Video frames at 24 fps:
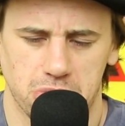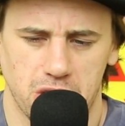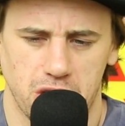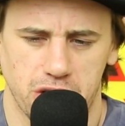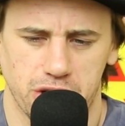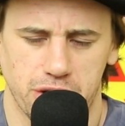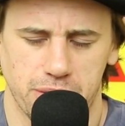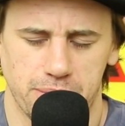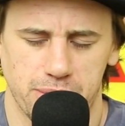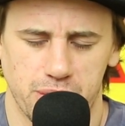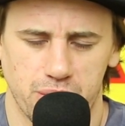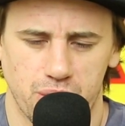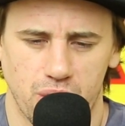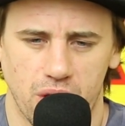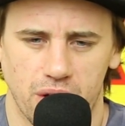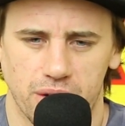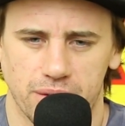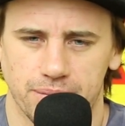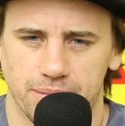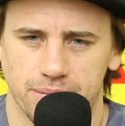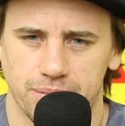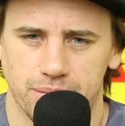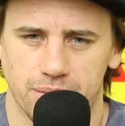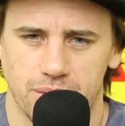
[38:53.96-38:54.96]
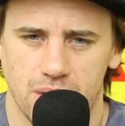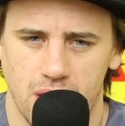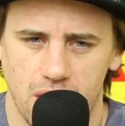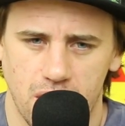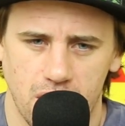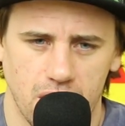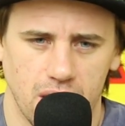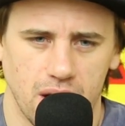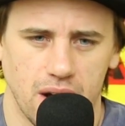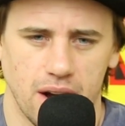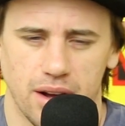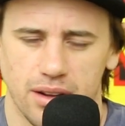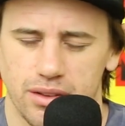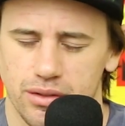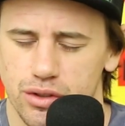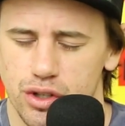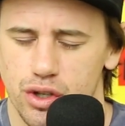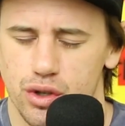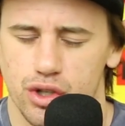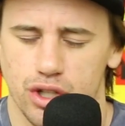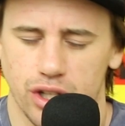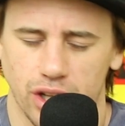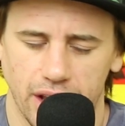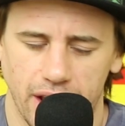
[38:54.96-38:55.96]
I could be wrong.
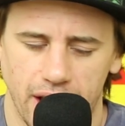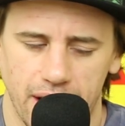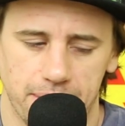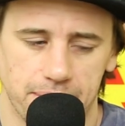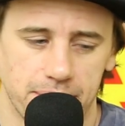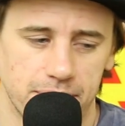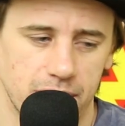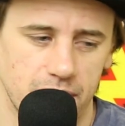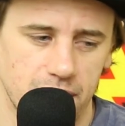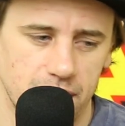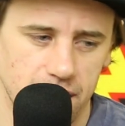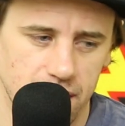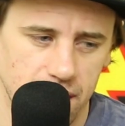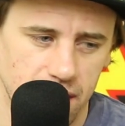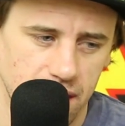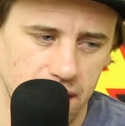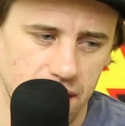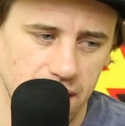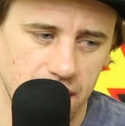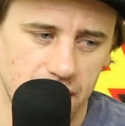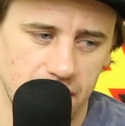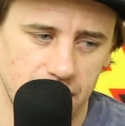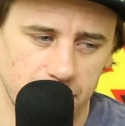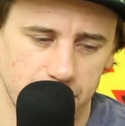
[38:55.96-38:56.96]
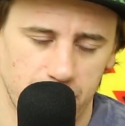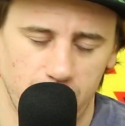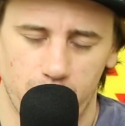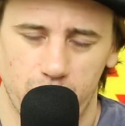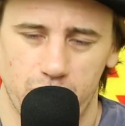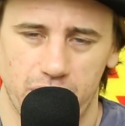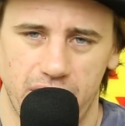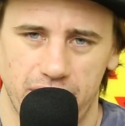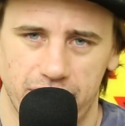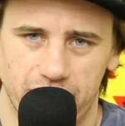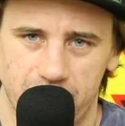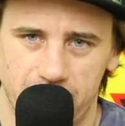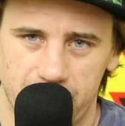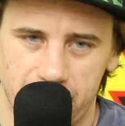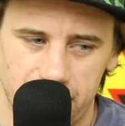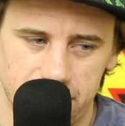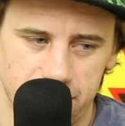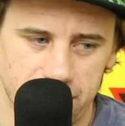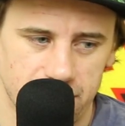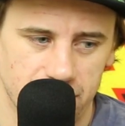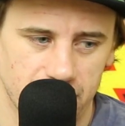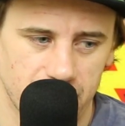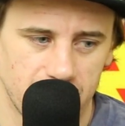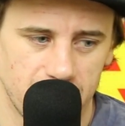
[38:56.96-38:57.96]
Usually am. But whatever it
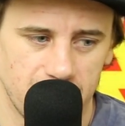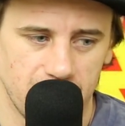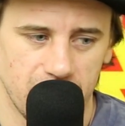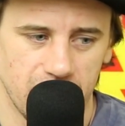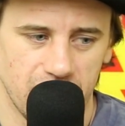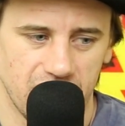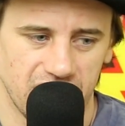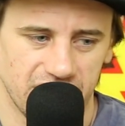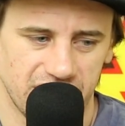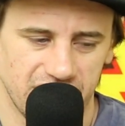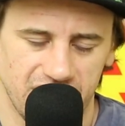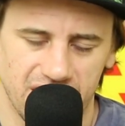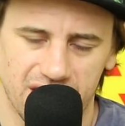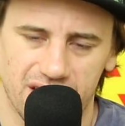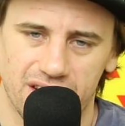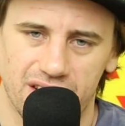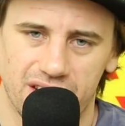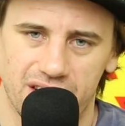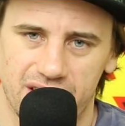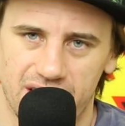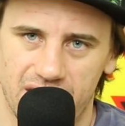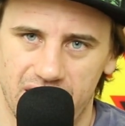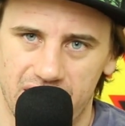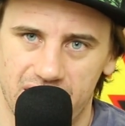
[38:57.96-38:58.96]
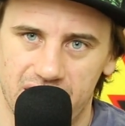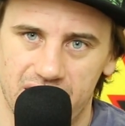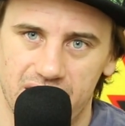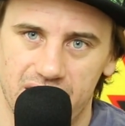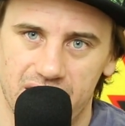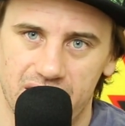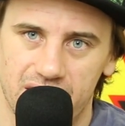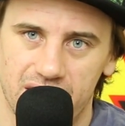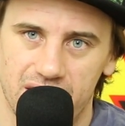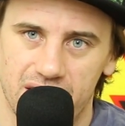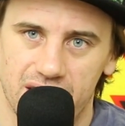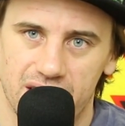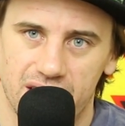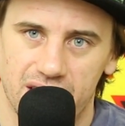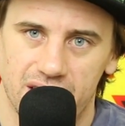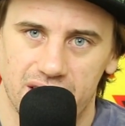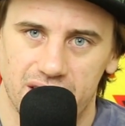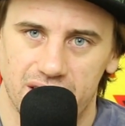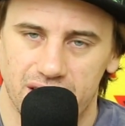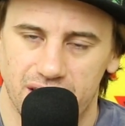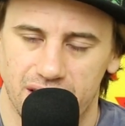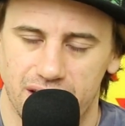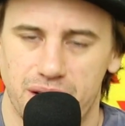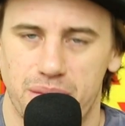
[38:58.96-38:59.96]
is, at the end of the day,
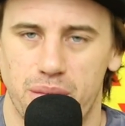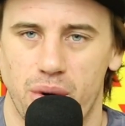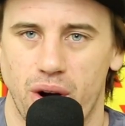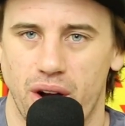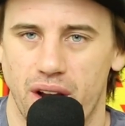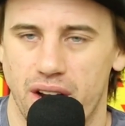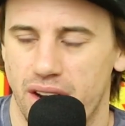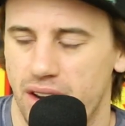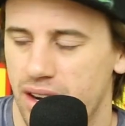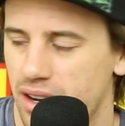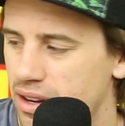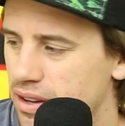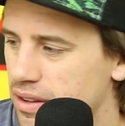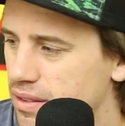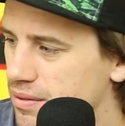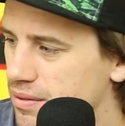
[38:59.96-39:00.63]
like, come on.